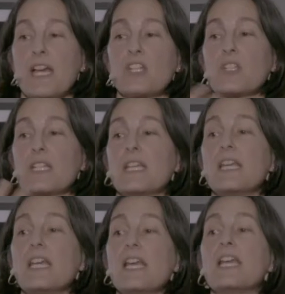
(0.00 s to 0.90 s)
actually
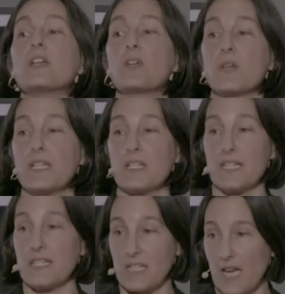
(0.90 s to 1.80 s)
increase
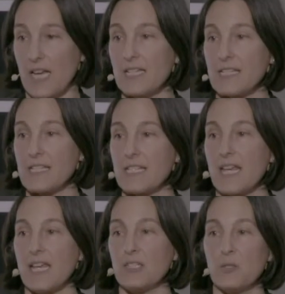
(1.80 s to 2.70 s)
in size,
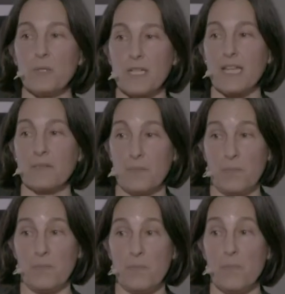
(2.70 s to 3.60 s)
and you will get
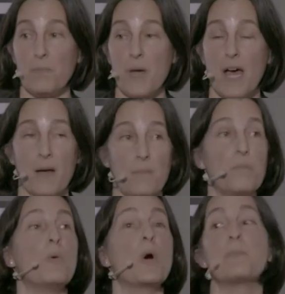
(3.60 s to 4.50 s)

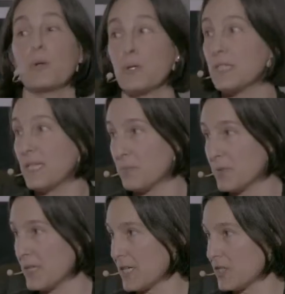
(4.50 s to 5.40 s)
more protein
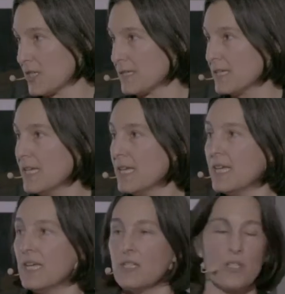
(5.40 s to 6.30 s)
production.
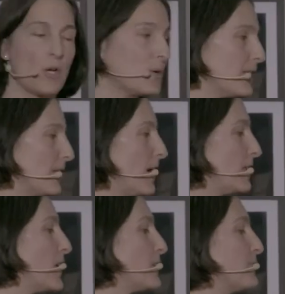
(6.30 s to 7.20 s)
So a
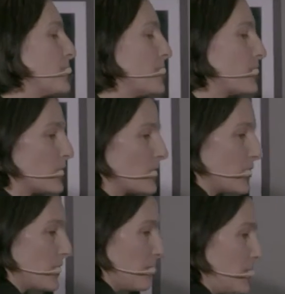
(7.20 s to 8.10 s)
lot of
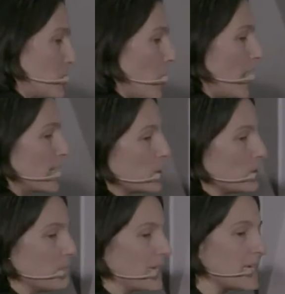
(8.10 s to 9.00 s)
researchers have been trying
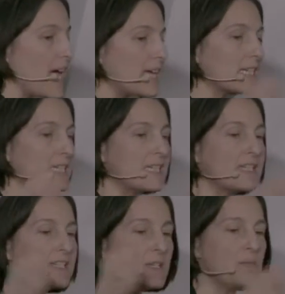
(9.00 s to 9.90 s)
to mechanically
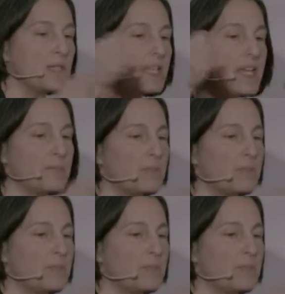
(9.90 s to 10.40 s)
stimulate,